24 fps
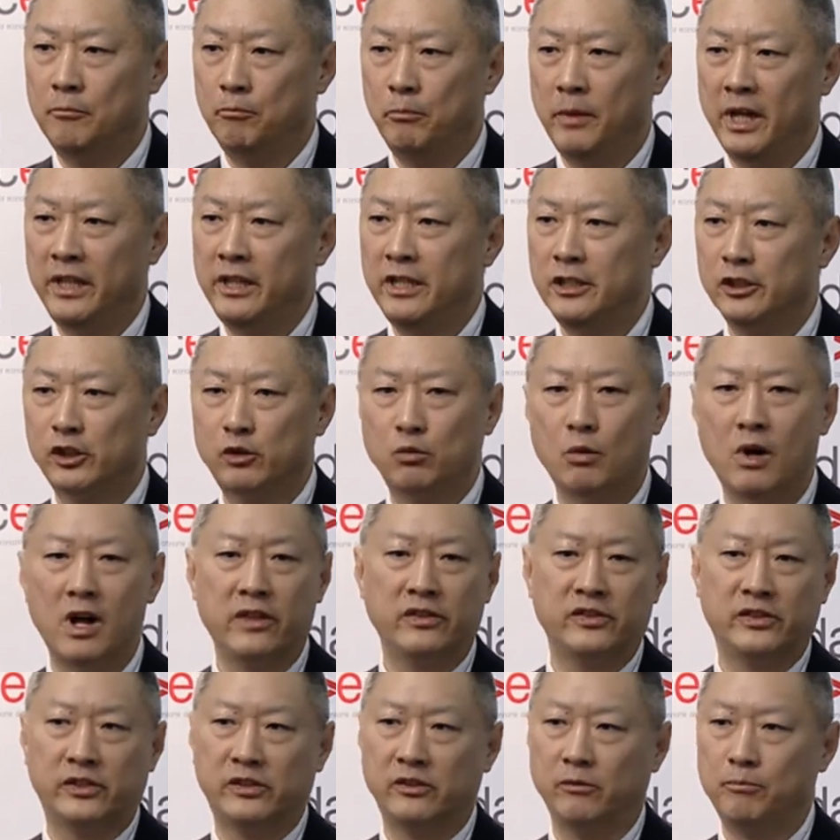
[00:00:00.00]
many
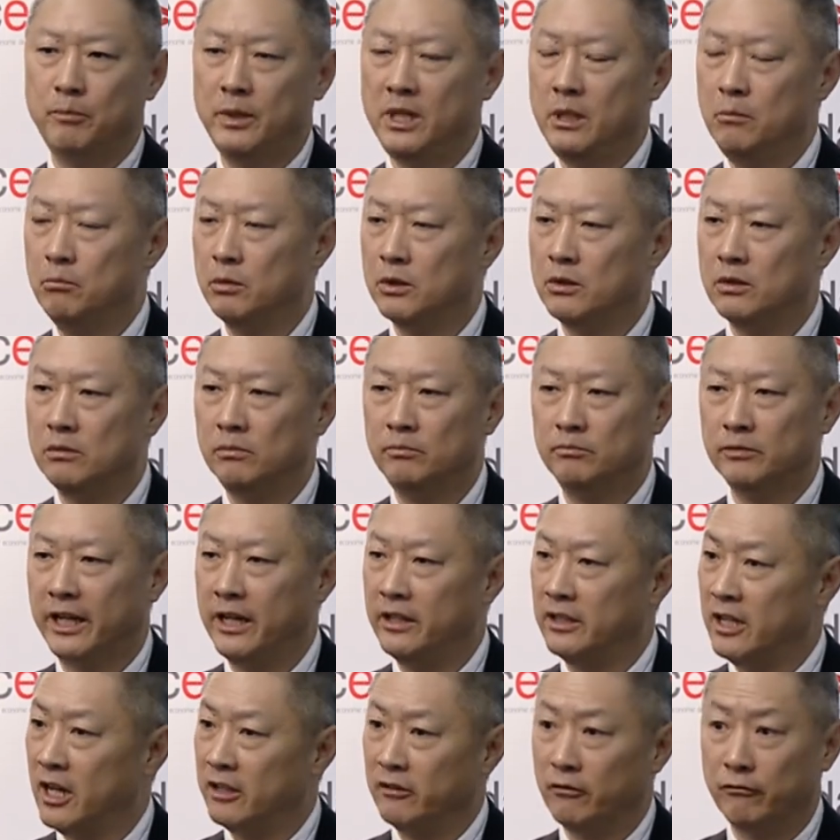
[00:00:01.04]
swaths of people
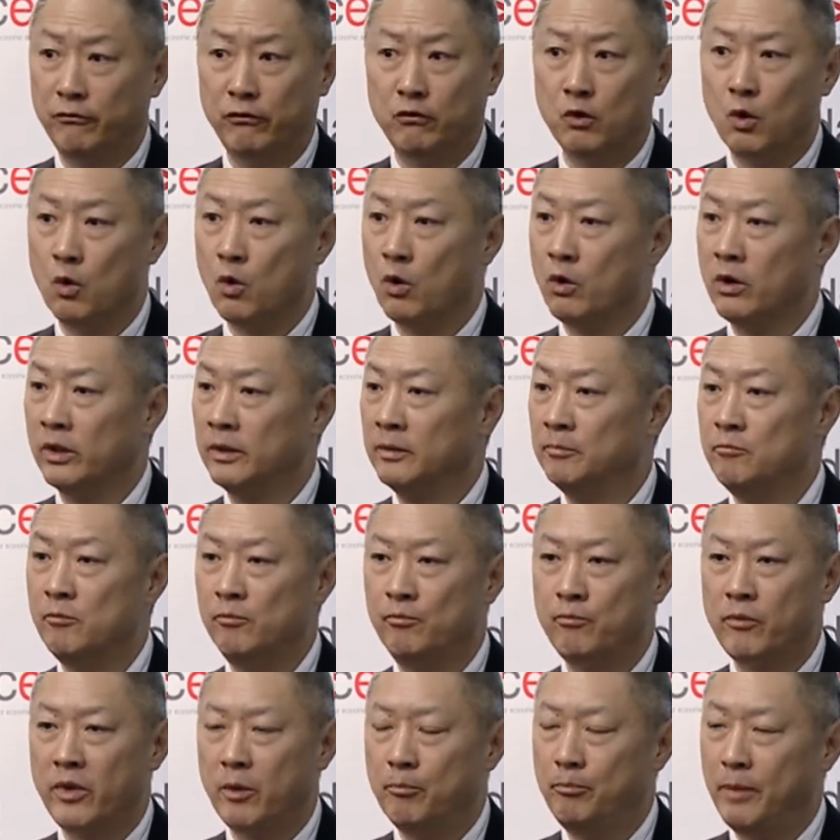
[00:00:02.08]
cannot afford
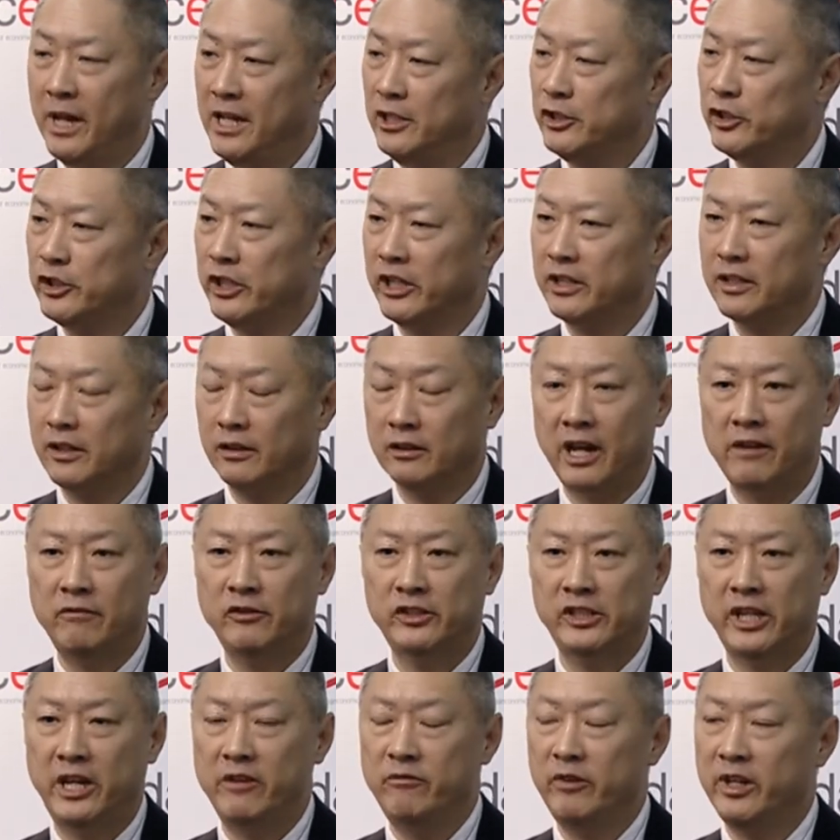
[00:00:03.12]
basic
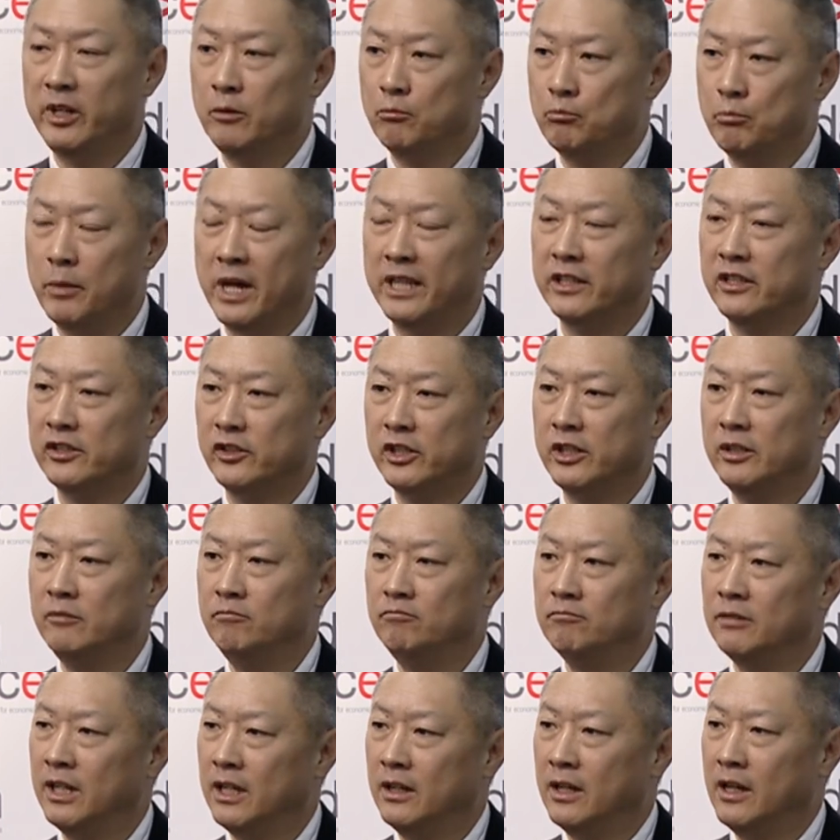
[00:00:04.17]
life-saving
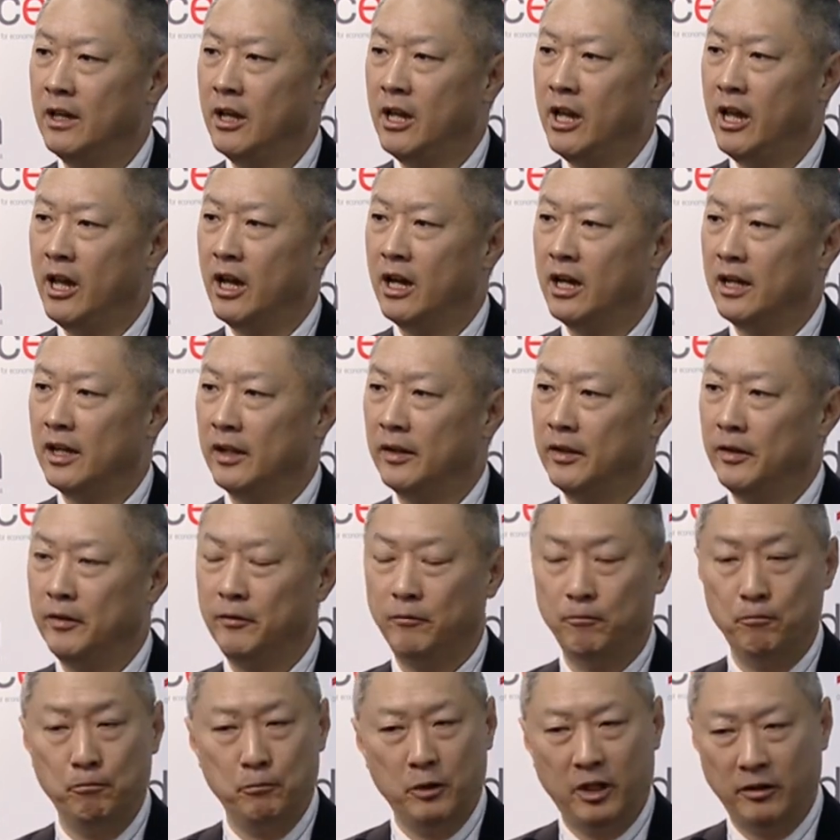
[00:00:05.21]
medicine.
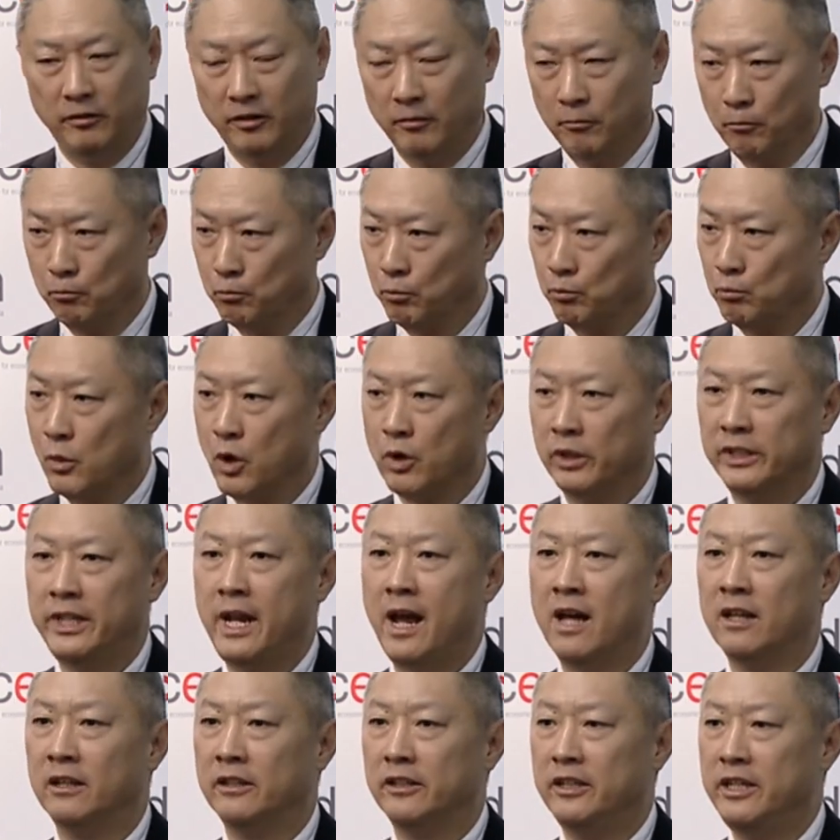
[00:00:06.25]

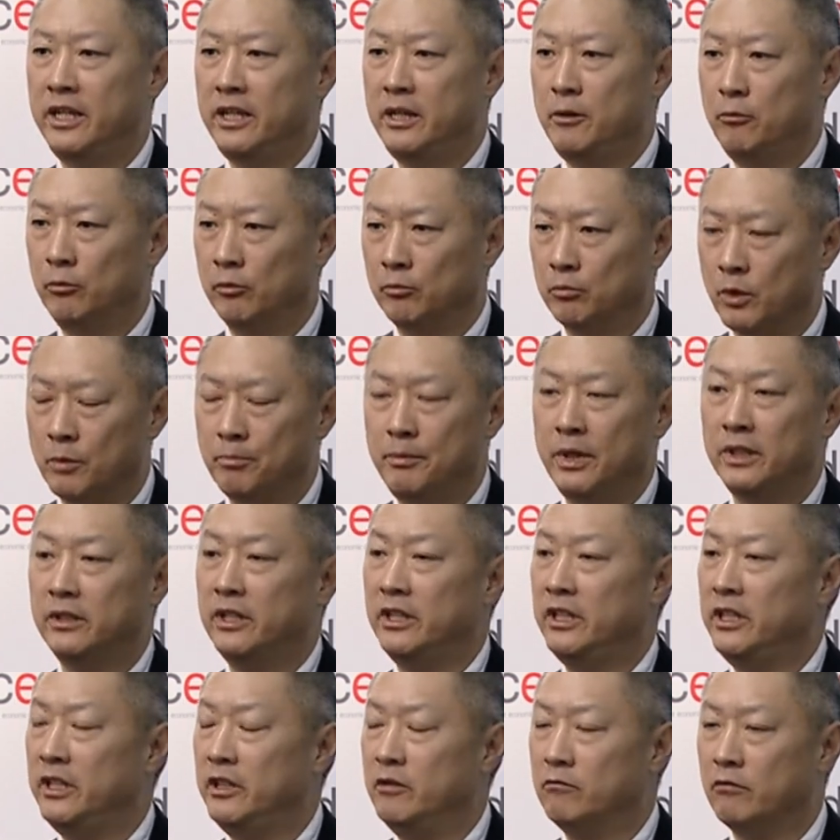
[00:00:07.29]
Mortality,
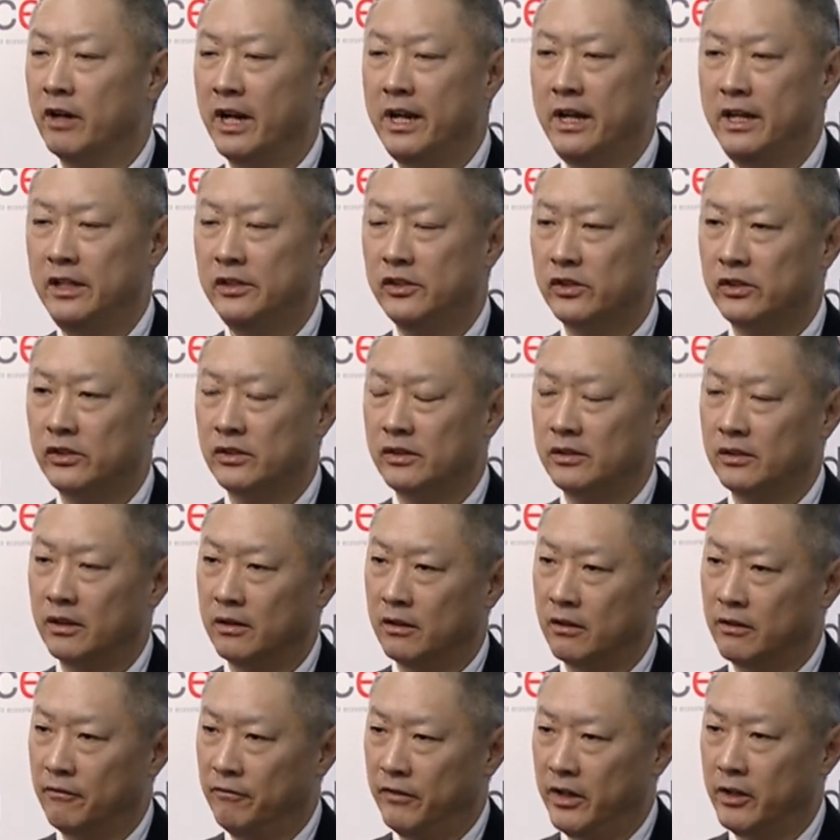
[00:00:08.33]
morbidity rates
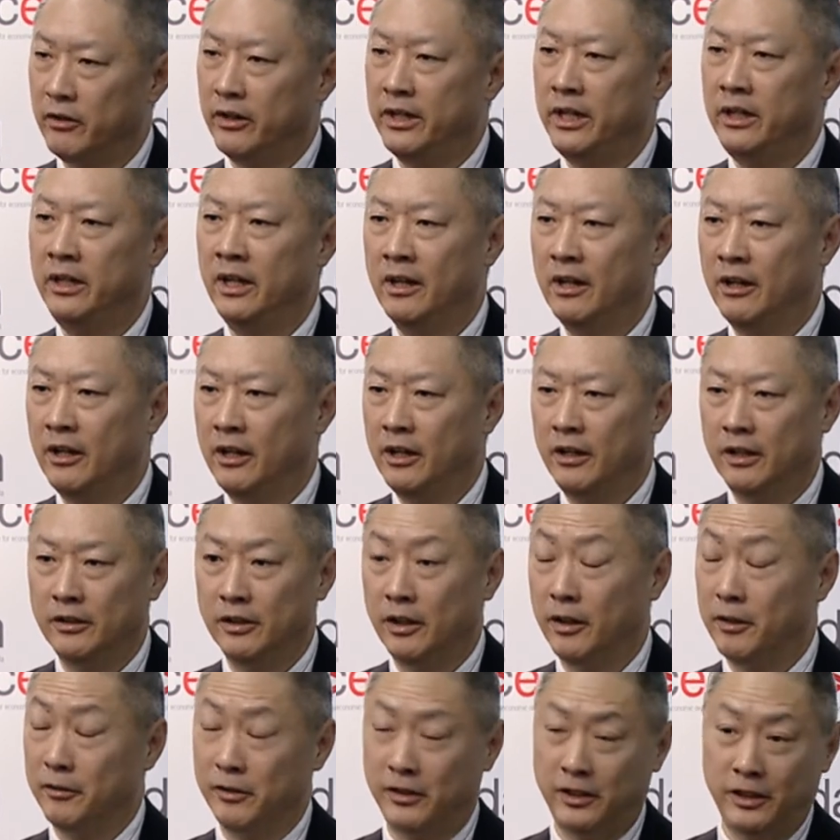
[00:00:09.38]
are very
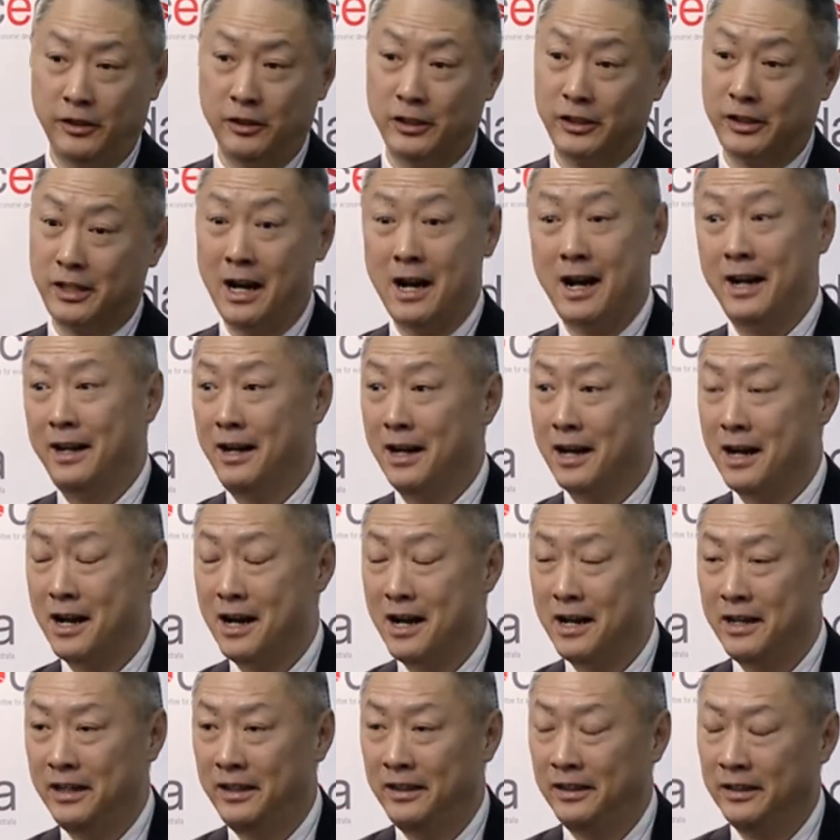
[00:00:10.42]
sky
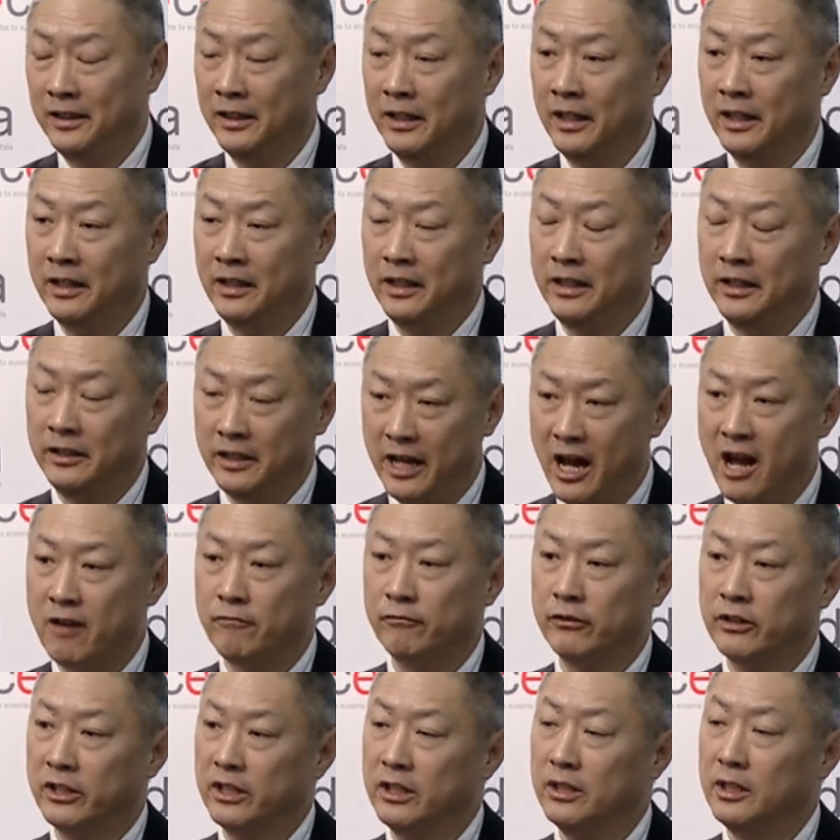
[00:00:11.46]
high in
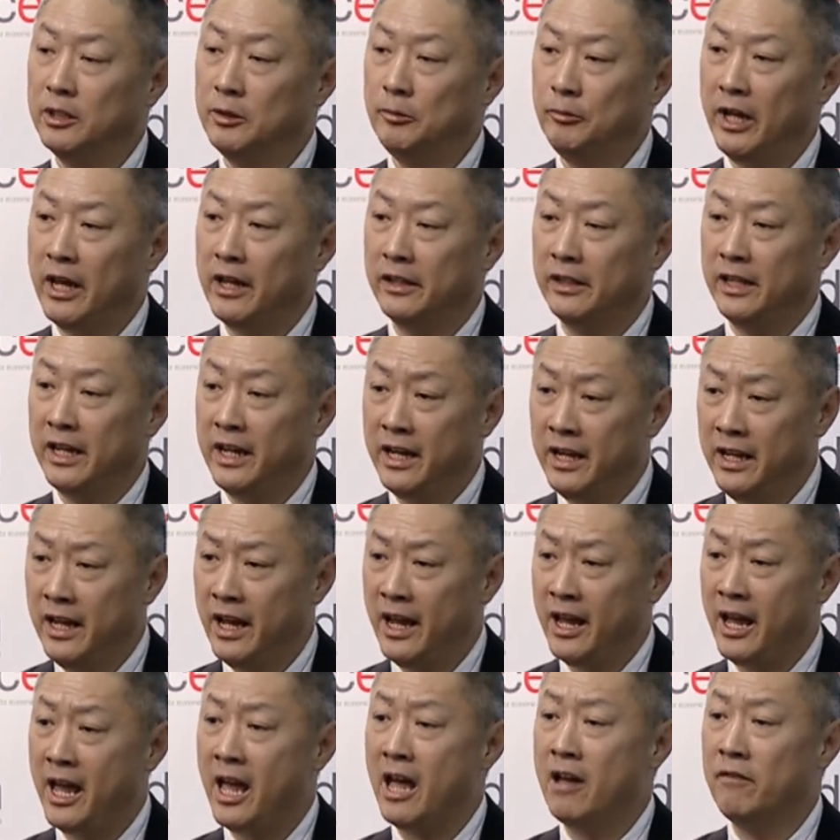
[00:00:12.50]
Africa, and they
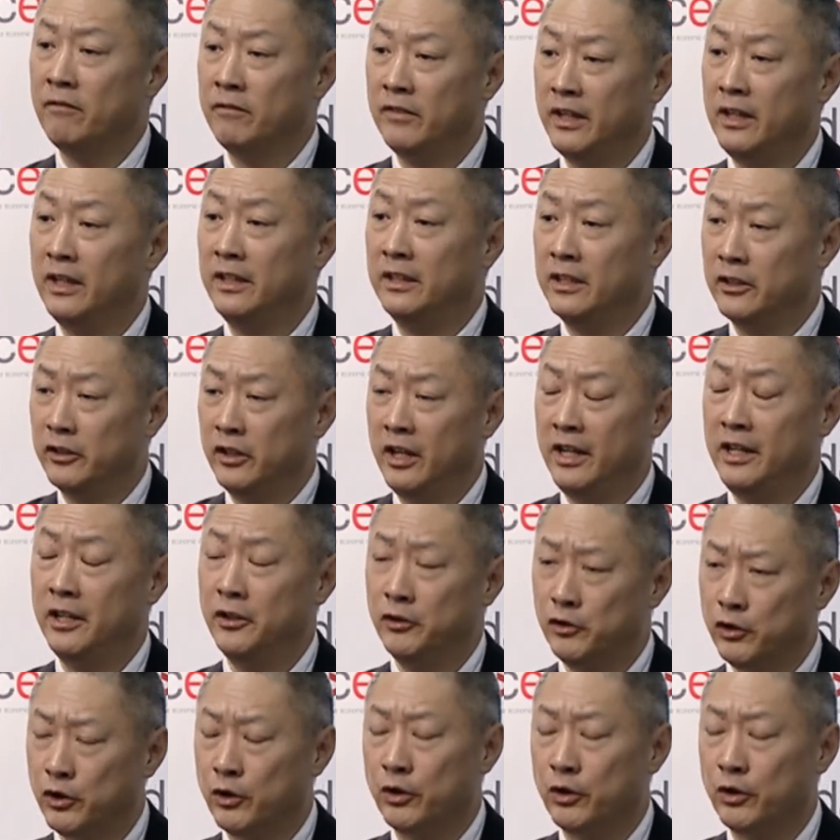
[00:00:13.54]
have in